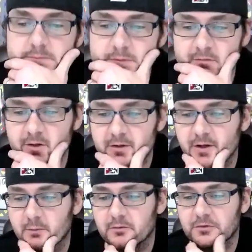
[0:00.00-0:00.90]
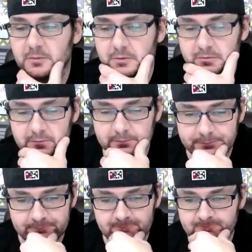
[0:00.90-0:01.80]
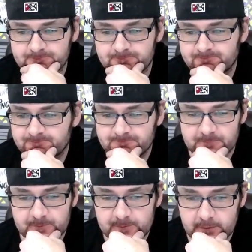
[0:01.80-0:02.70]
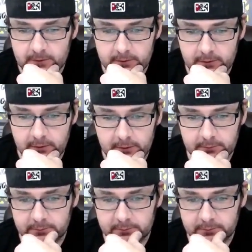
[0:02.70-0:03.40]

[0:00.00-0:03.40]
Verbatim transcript: Even a double vippers. No.